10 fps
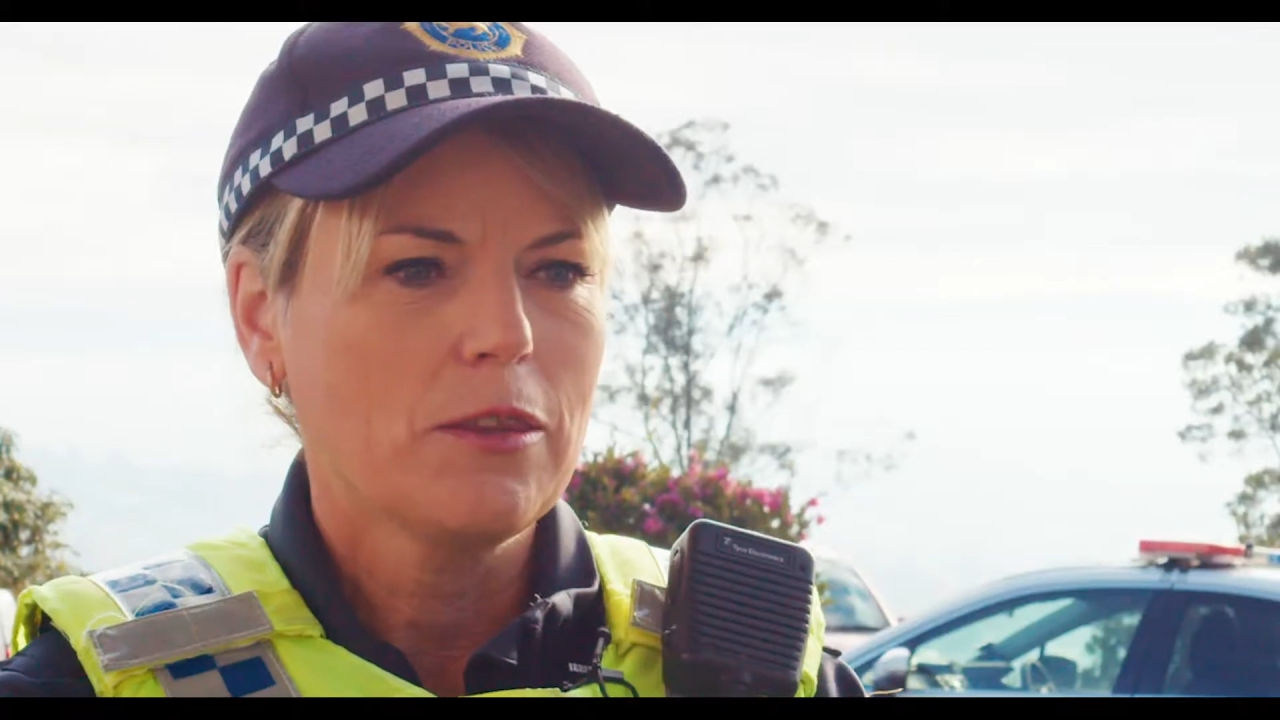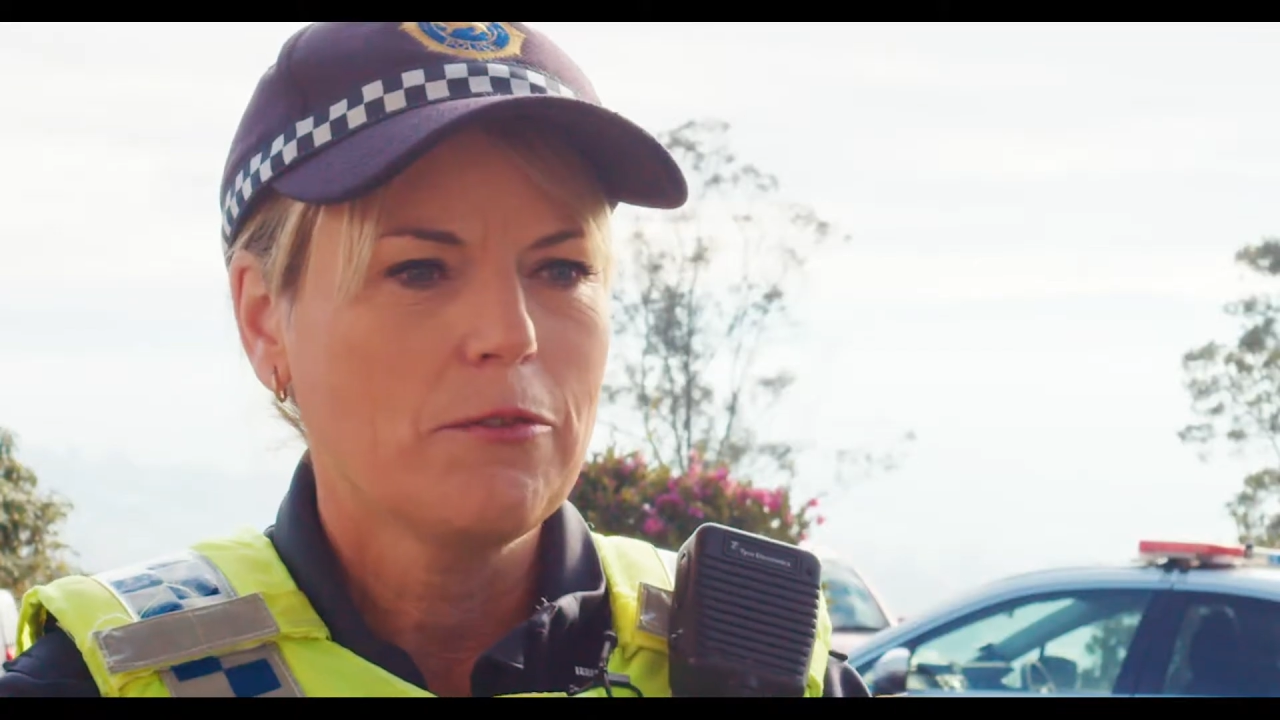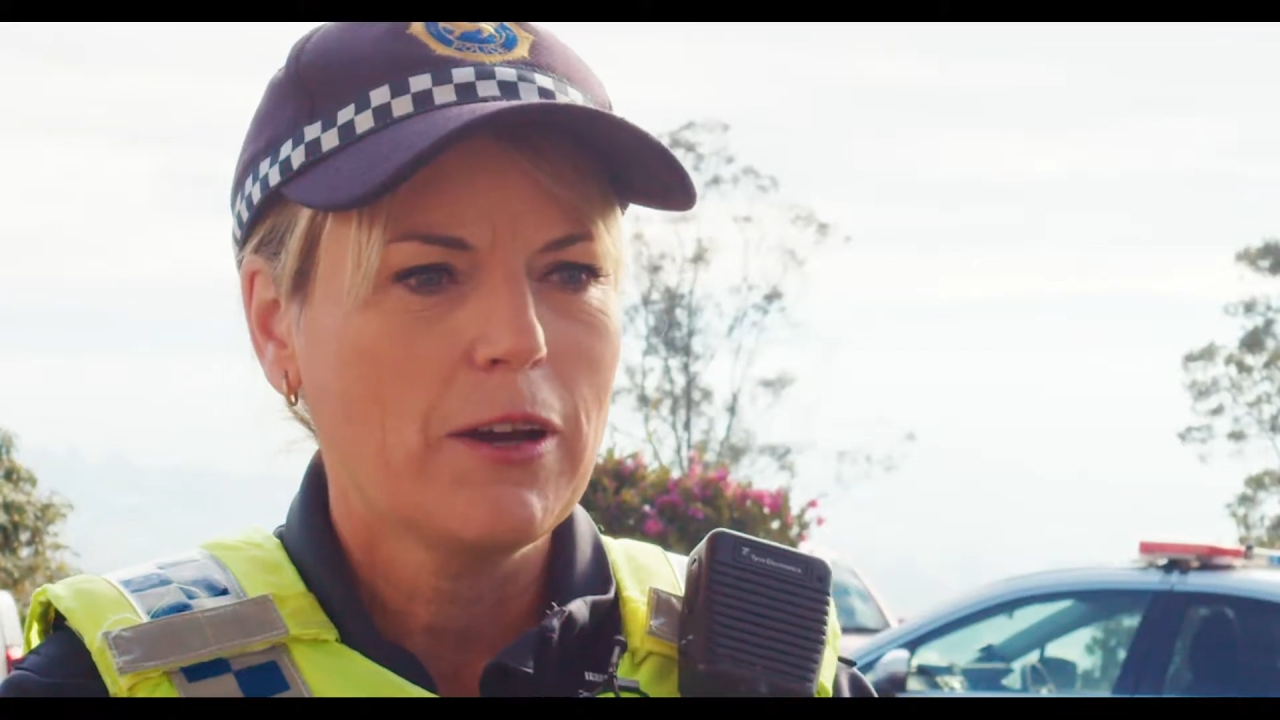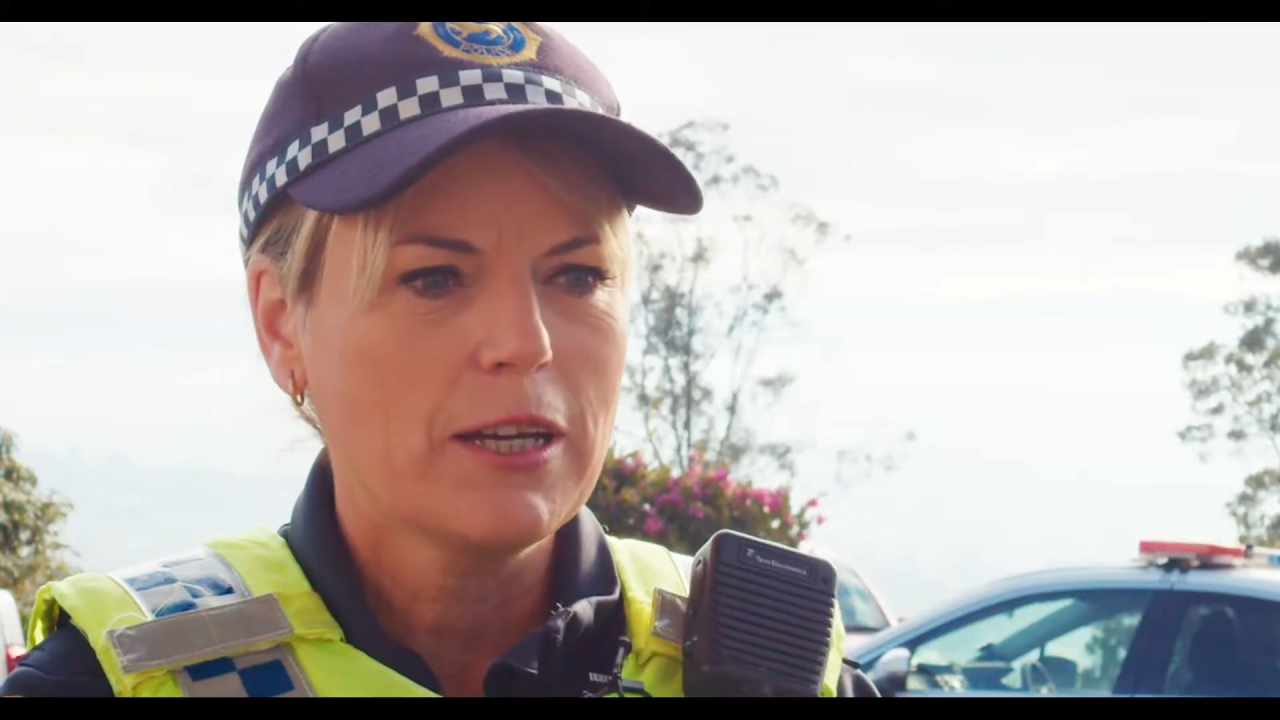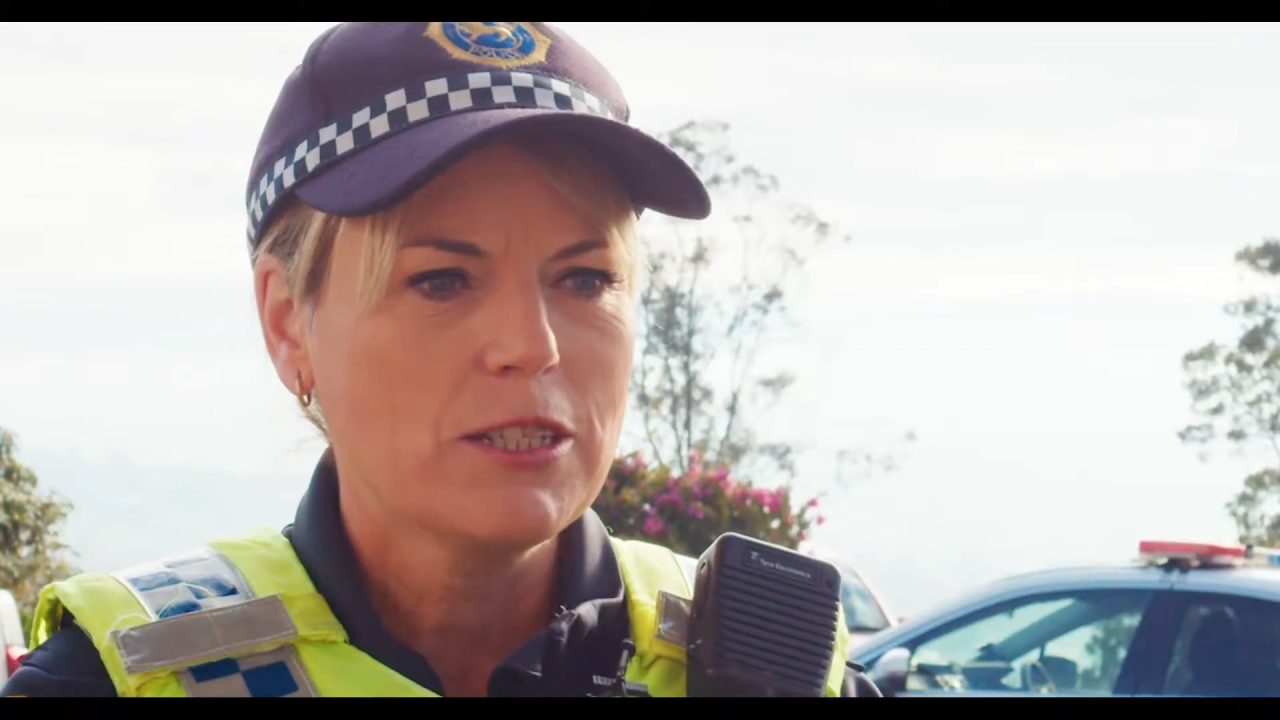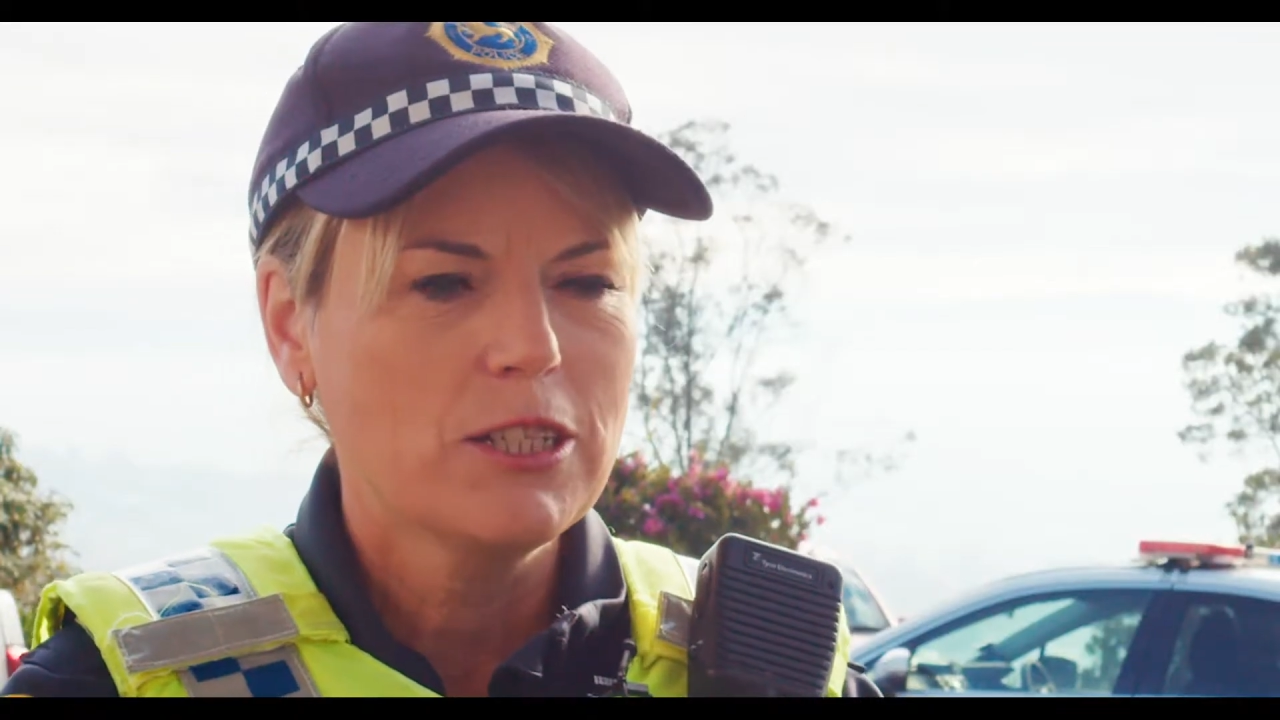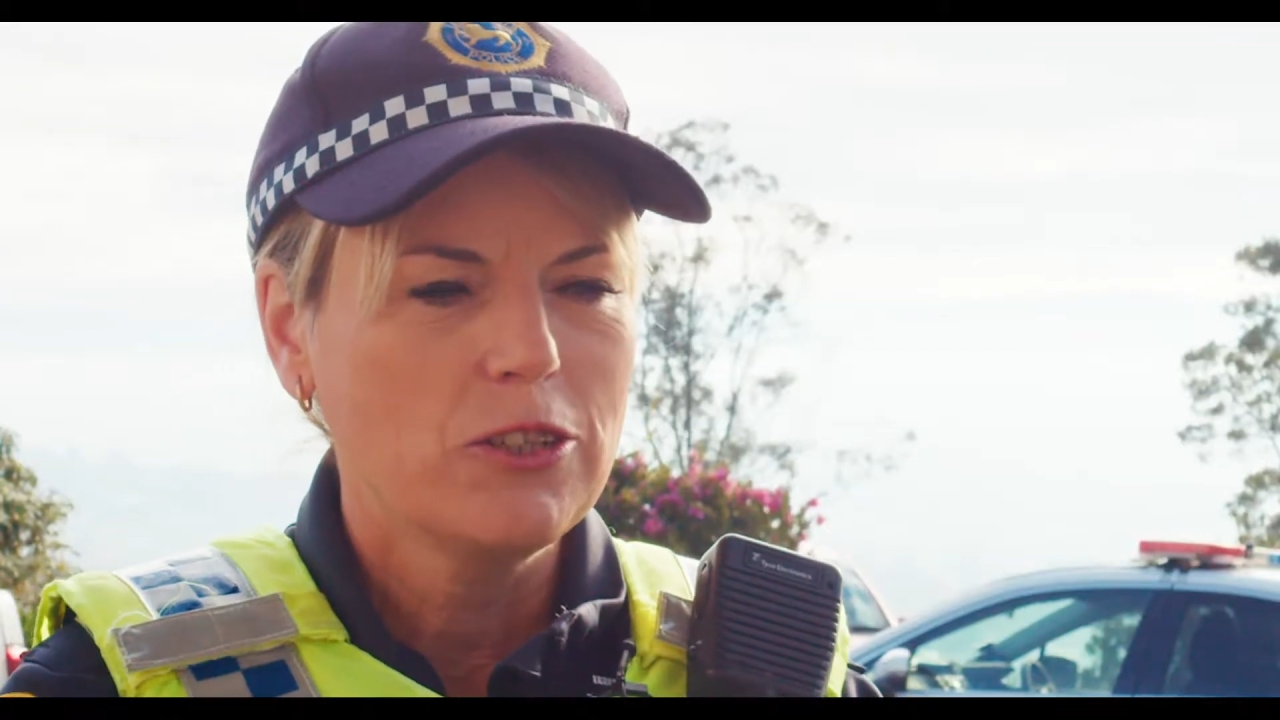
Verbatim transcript: The faster